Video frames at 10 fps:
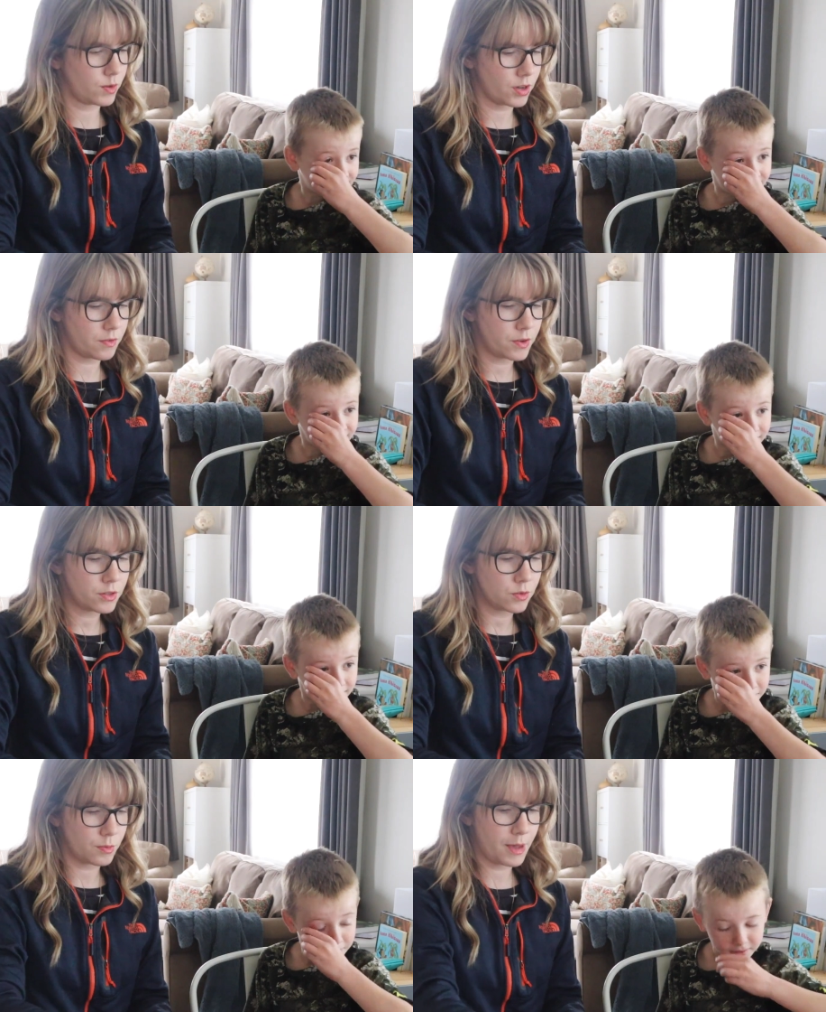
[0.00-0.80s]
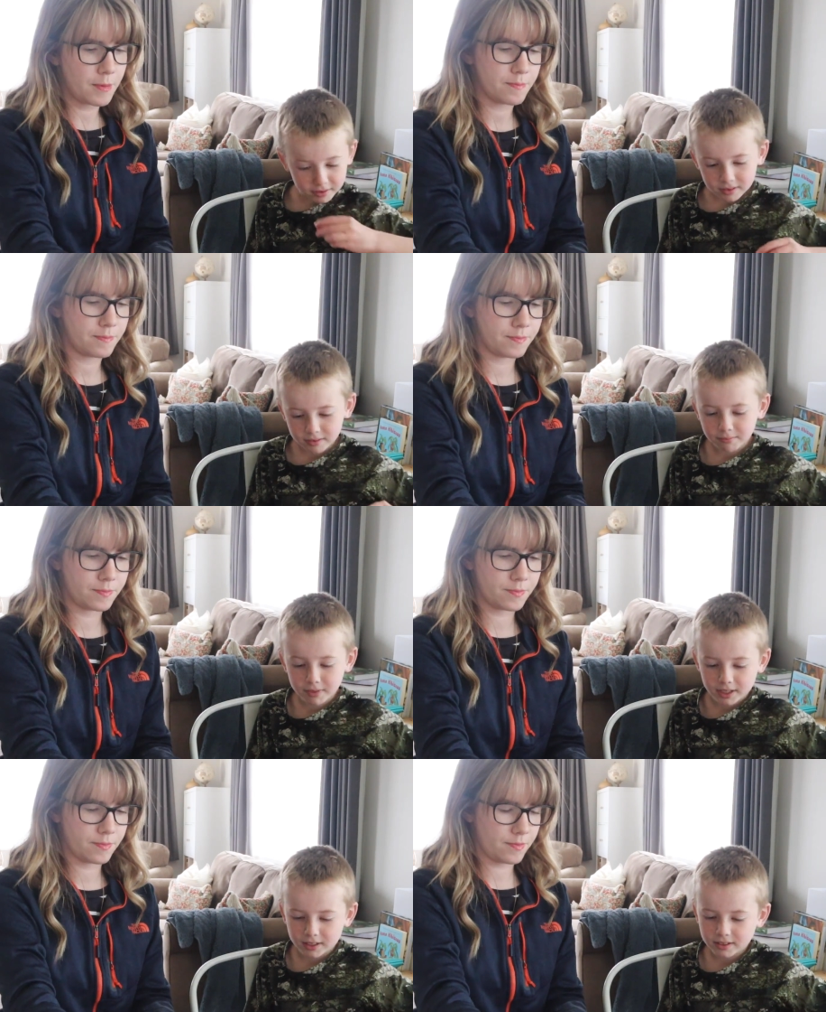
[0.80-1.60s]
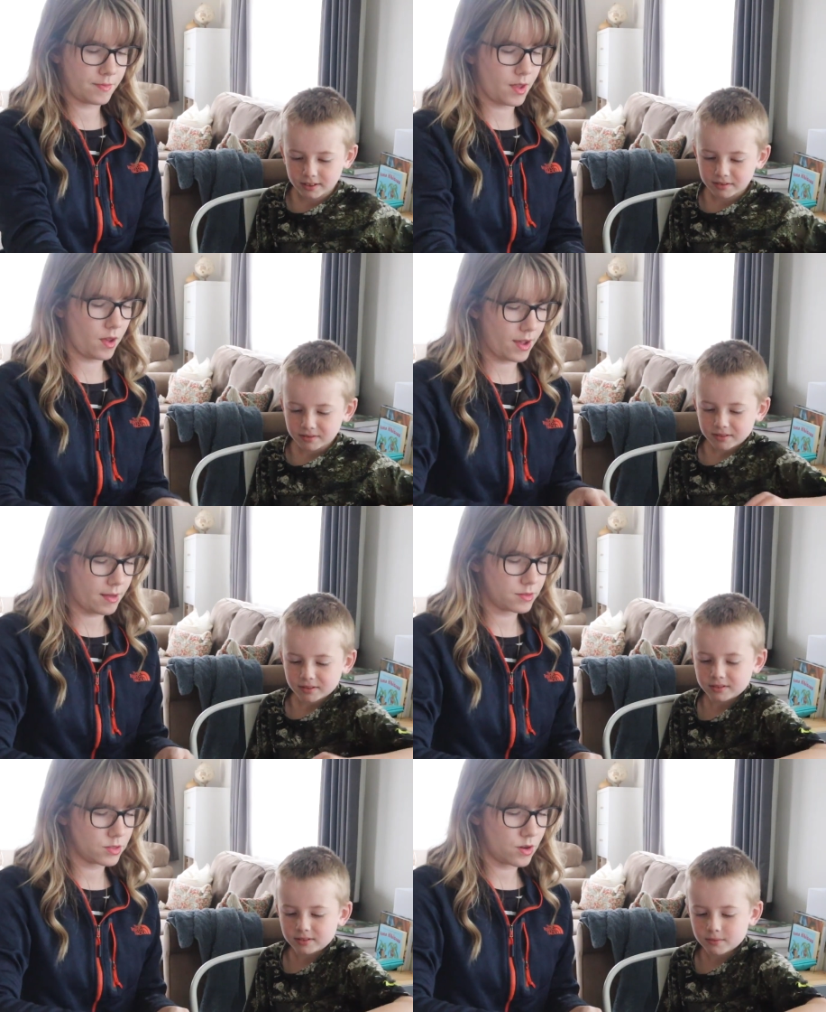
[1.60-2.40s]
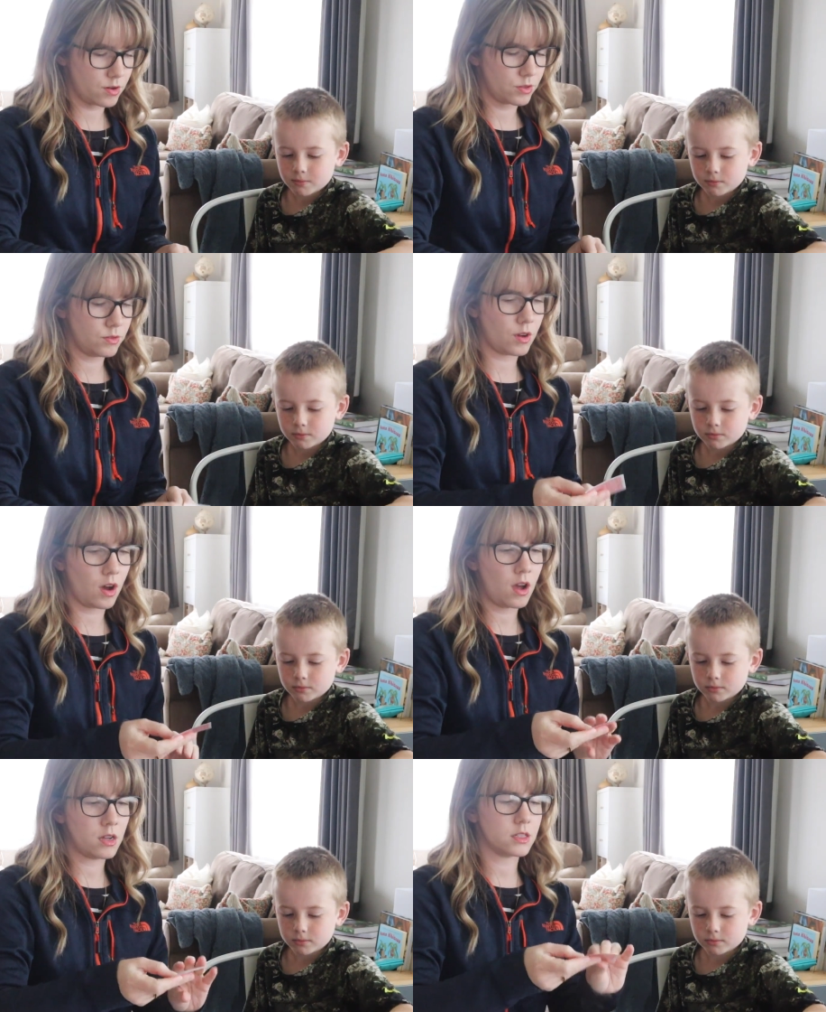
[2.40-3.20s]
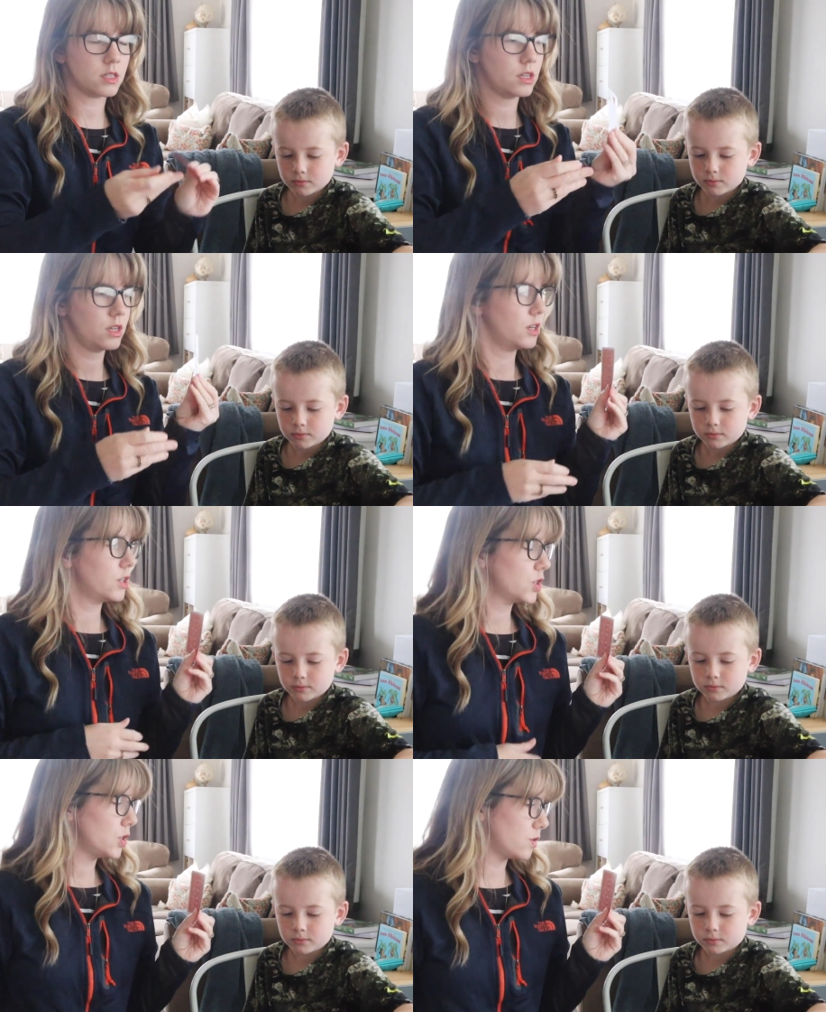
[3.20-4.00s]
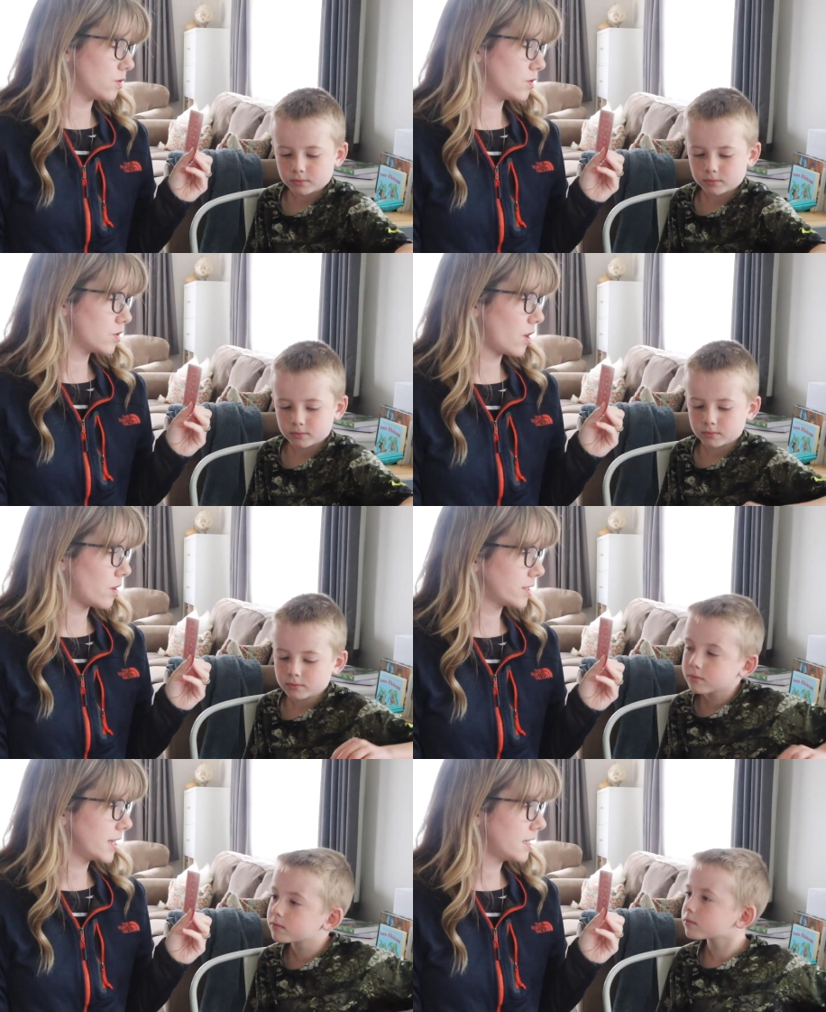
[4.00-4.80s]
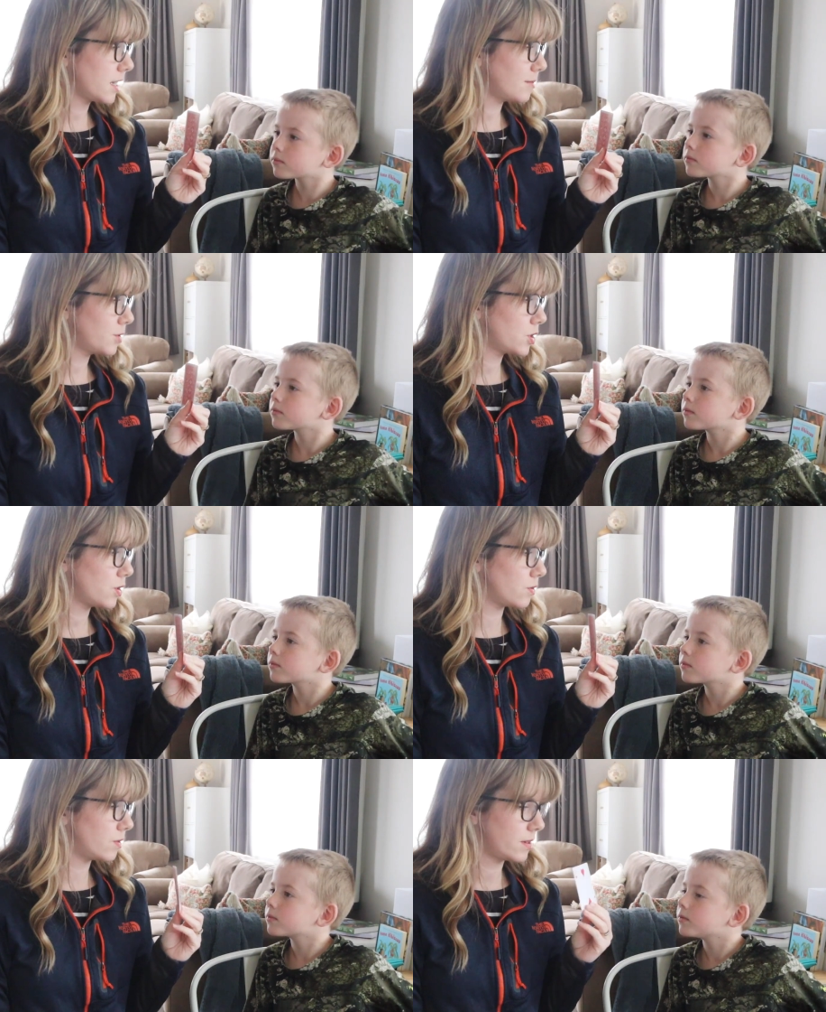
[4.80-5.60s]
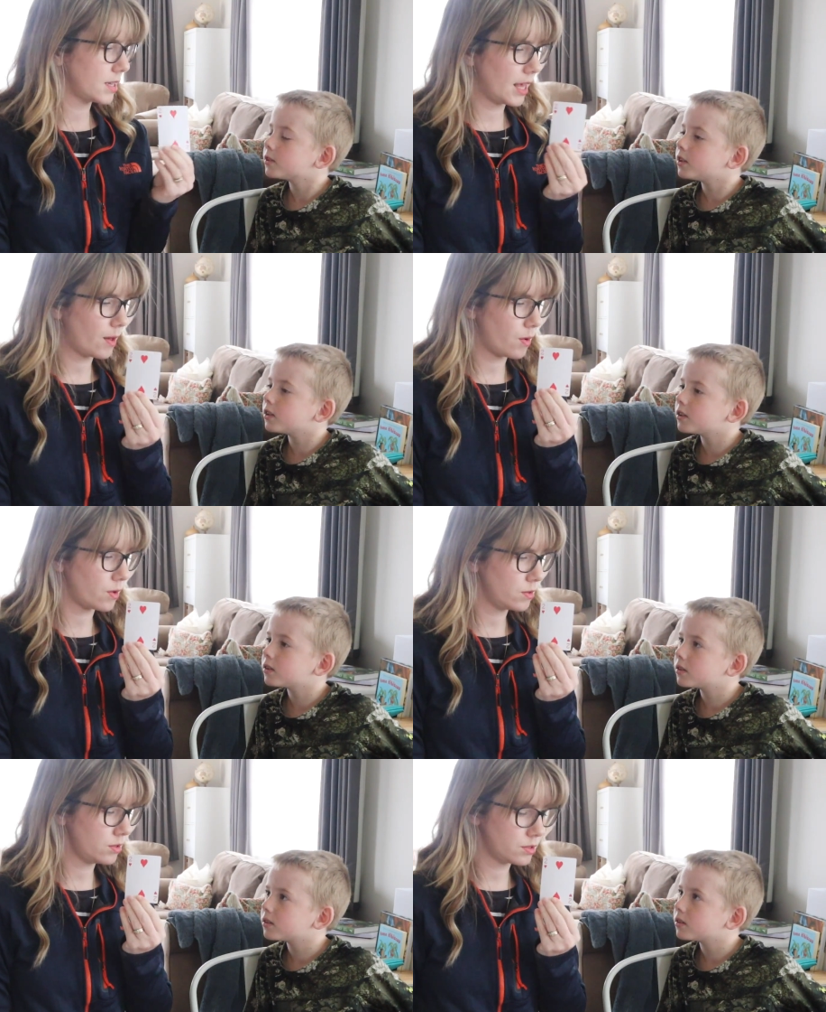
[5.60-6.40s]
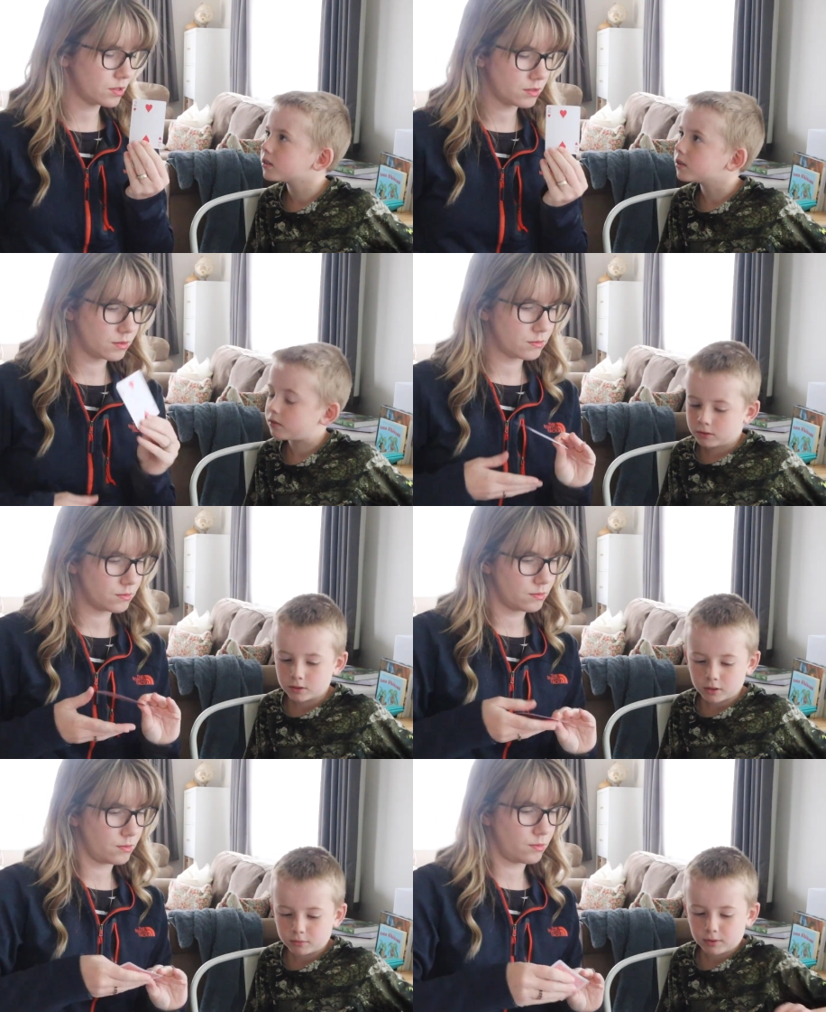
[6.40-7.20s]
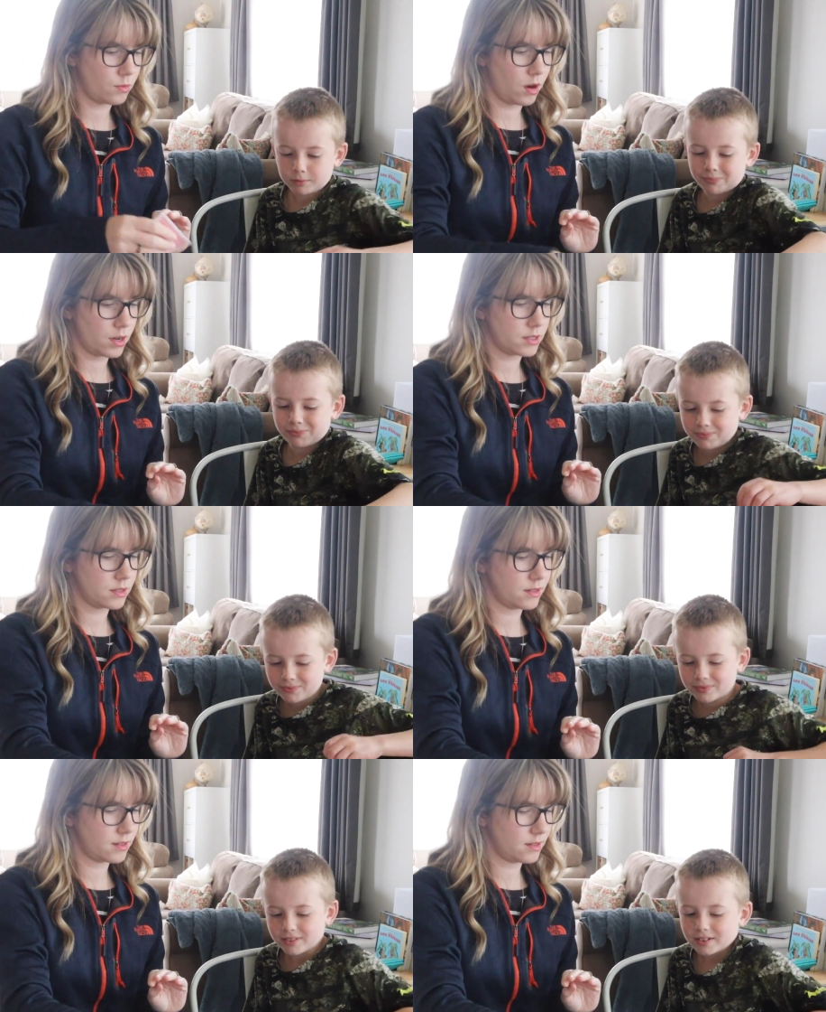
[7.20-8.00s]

Speaker 1: You want to go first or me?
Speaker 2: Me.
Speaker 1: Okay, so you got... 2. So 10 times 2 equals
Speaker 2: what?